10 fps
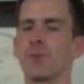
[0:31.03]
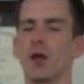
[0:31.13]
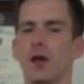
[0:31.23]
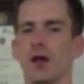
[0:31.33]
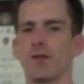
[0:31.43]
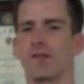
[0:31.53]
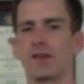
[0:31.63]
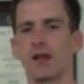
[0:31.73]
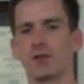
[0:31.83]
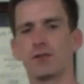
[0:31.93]
The
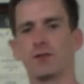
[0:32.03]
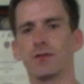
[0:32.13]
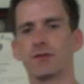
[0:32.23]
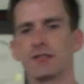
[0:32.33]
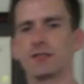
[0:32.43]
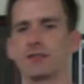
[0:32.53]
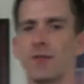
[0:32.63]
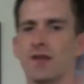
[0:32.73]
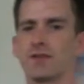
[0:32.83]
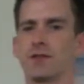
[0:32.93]
skeletal system
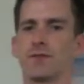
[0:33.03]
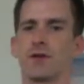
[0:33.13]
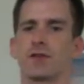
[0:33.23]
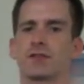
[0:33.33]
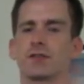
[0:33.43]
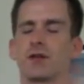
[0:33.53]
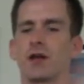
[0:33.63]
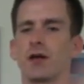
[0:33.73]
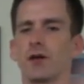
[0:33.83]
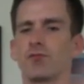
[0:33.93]
has a diverse
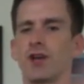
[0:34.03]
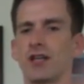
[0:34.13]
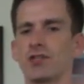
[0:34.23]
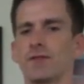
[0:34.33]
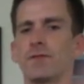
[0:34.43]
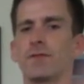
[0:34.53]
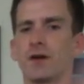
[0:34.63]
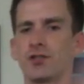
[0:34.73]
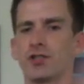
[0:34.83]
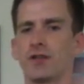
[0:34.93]
range of
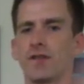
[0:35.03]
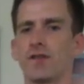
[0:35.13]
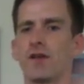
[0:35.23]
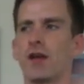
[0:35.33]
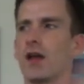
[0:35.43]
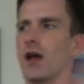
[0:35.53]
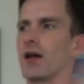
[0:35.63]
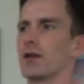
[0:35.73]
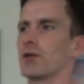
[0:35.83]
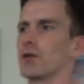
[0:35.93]
functions,
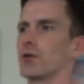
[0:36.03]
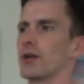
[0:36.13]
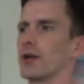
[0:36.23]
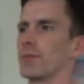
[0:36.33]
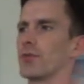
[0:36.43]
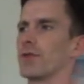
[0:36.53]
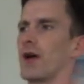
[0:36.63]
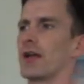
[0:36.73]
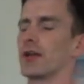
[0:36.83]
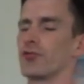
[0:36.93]
including
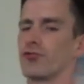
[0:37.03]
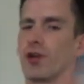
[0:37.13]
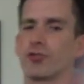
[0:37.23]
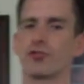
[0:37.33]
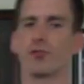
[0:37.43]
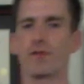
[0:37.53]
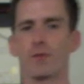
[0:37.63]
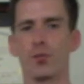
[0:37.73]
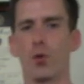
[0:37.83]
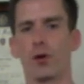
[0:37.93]
providing structural
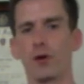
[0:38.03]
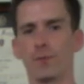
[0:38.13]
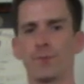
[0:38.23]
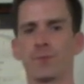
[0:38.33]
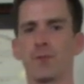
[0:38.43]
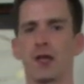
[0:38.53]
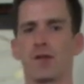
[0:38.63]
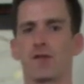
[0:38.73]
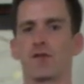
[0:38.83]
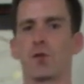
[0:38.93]
support. It
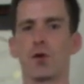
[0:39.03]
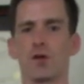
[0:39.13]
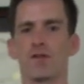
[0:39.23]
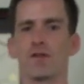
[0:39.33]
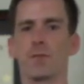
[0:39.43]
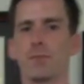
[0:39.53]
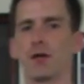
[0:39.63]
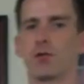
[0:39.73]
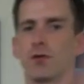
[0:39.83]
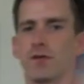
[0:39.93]
stores
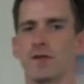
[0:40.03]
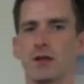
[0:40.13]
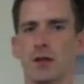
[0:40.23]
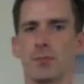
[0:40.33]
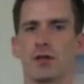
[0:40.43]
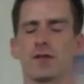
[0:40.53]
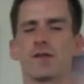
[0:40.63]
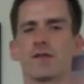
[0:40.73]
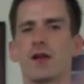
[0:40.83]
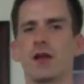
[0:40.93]
minerals and
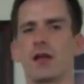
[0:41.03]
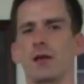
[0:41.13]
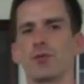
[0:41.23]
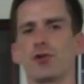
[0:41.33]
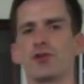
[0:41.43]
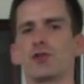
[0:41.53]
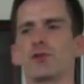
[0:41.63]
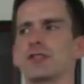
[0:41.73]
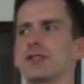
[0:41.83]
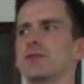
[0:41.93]
lipids. It
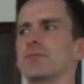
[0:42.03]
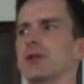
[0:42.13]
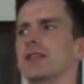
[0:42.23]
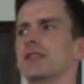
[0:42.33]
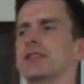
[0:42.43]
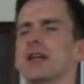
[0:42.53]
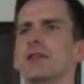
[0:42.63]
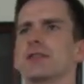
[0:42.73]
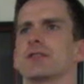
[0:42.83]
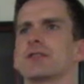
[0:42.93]
produces blood
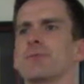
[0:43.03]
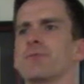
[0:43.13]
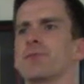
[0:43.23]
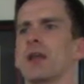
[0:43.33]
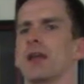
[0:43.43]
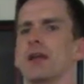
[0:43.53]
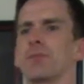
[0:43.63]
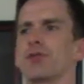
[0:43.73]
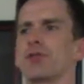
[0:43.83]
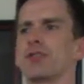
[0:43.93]
cells. It
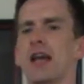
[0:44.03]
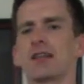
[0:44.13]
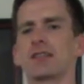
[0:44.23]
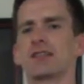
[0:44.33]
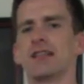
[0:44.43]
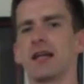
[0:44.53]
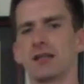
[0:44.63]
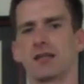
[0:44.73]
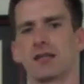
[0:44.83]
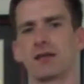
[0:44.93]
protects
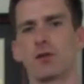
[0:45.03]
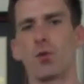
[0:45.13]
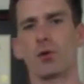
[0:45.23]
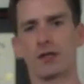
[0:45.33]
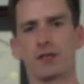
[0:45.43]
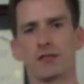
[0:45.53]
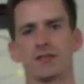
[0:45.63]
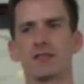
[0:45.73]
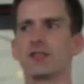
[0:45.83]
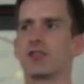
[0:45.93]
delicate organs
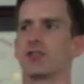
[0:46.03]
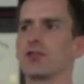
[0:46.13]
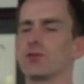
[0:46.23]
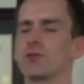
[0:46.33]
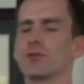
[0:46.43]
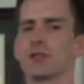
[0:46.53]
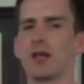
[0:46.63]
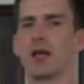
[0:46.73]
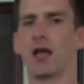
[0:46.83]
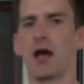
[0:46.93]
and tissues.
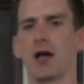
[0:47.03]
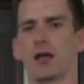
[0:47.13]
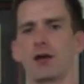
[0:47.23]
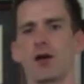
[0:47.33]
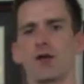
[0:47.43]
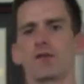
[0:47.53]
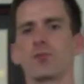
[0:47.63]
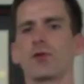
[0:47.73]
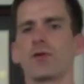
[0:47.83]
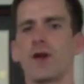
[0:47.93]
And it also
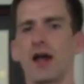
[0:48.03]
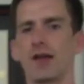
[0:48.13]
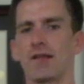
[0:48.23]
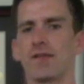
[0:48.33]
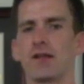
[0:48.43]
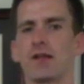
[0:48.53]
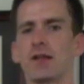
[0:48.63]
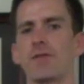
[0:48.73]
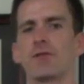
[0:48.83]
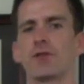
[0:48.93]
provides
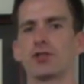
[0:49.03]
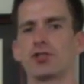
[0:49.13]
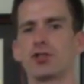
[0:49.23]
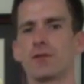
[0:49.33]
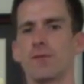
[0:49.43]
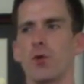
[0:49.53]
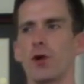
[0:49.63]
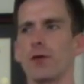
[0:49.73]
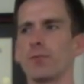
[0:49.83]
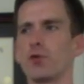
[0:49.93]
leverage
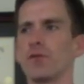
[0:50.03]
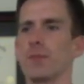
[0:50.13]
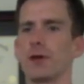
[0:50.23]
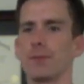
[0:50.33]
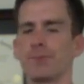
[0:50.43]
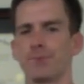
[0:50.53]
for movement.